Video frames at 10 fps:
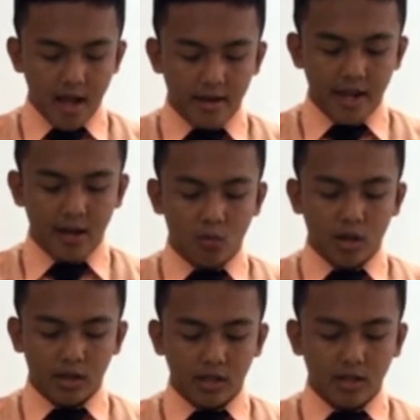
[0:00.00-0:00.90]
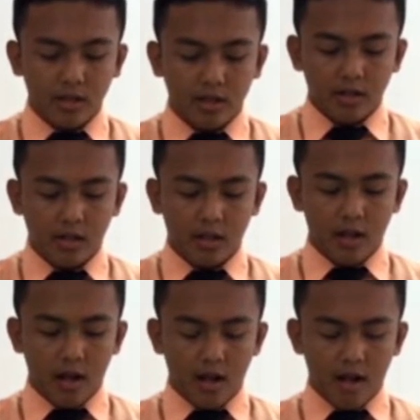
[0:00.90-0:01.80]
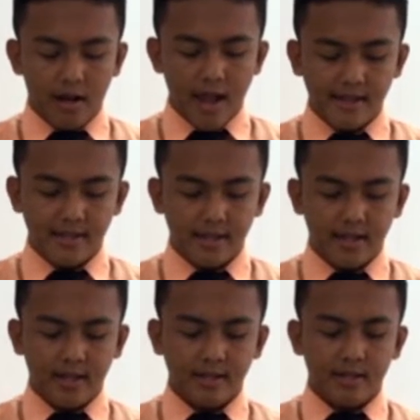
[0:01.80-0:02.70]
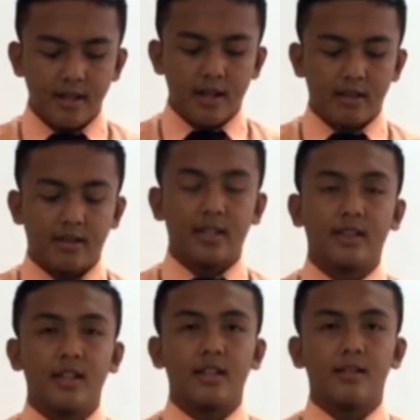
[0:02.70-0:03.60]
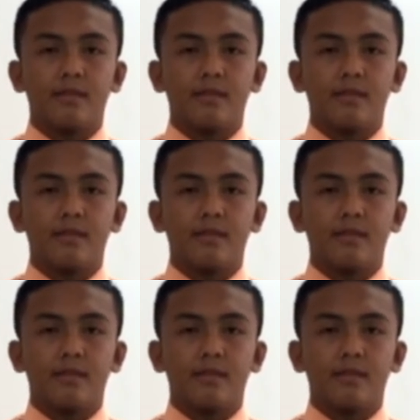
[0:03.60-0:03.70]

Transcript: than water, that is 13%